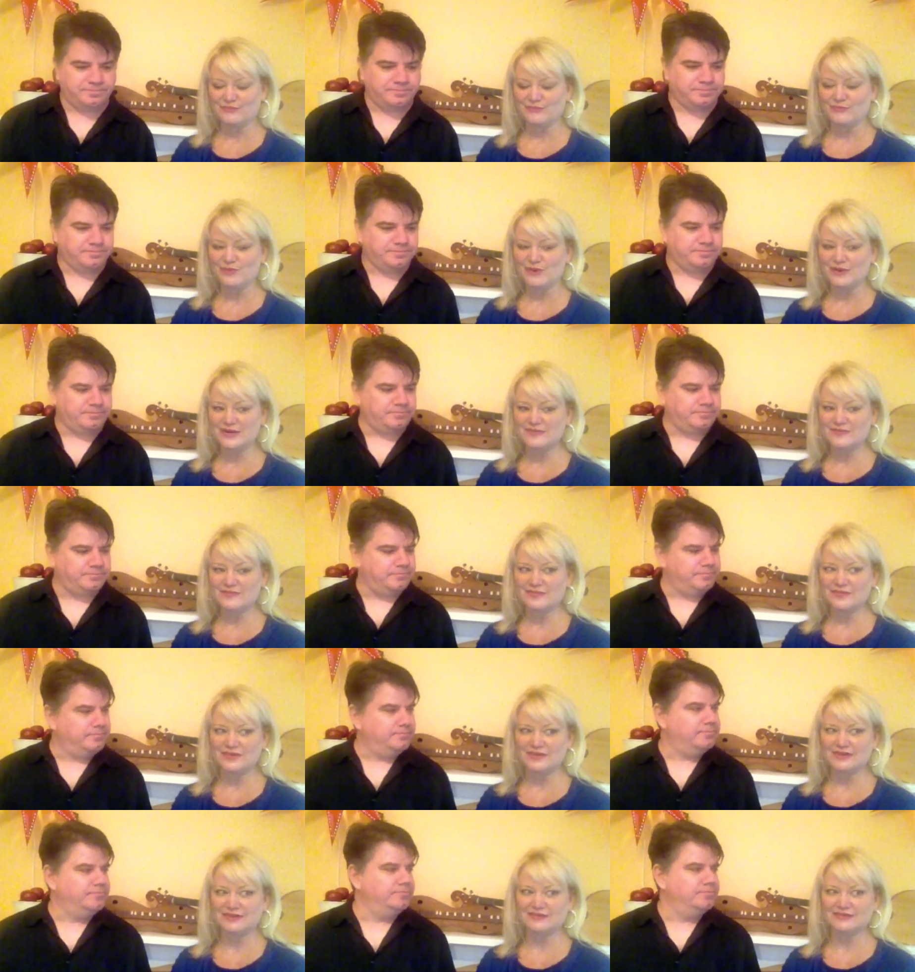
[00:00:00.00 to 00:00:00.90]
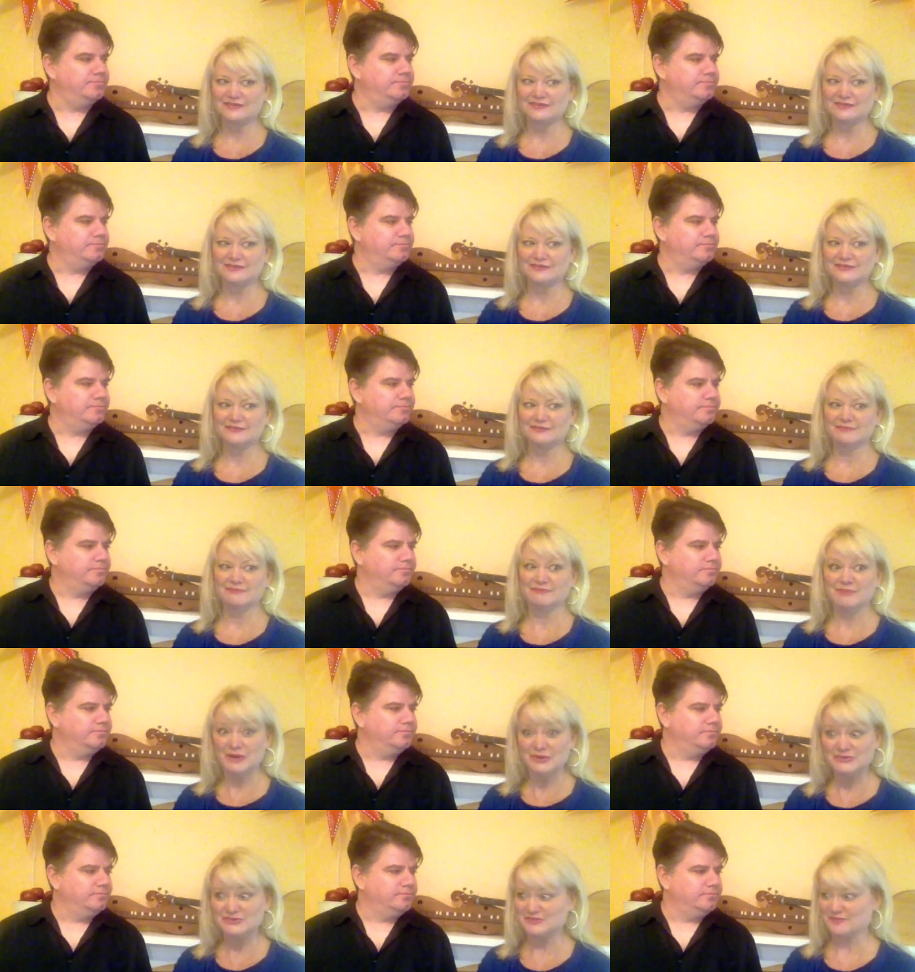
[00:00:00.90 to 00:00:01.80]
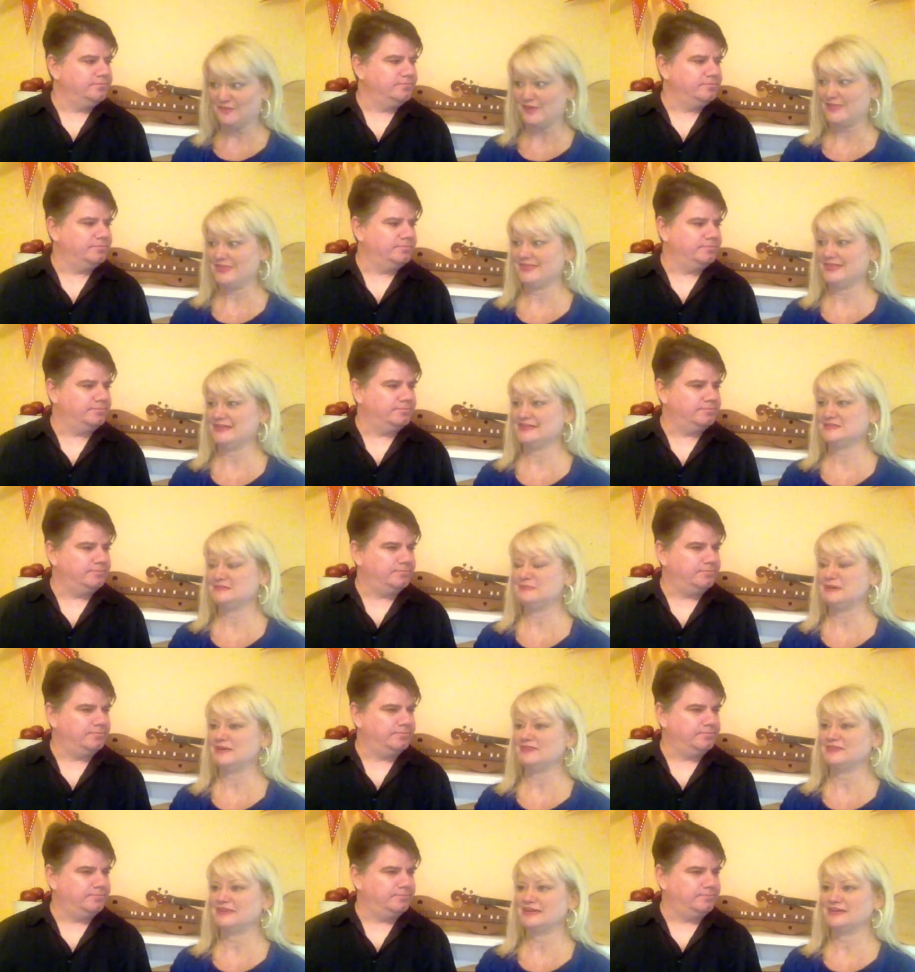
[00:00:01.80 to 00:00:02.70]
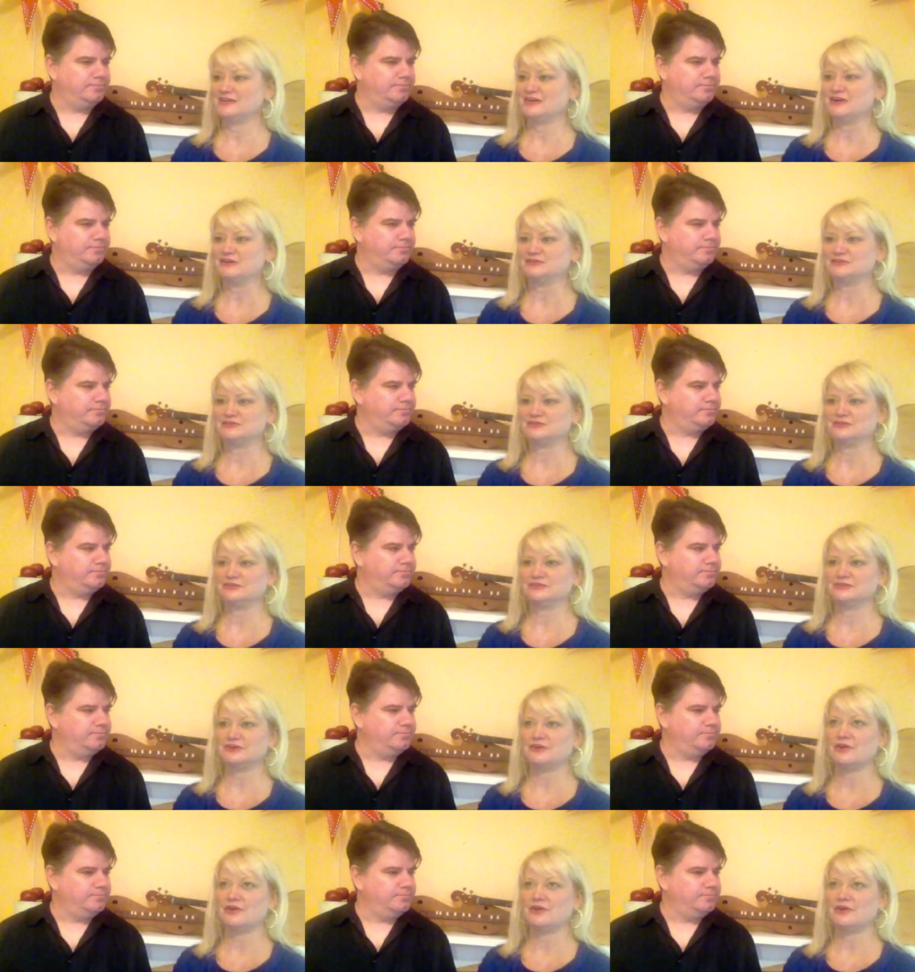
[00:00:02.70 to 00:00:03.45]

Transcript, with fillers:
Speaker 1: one of the most fun things about that concert,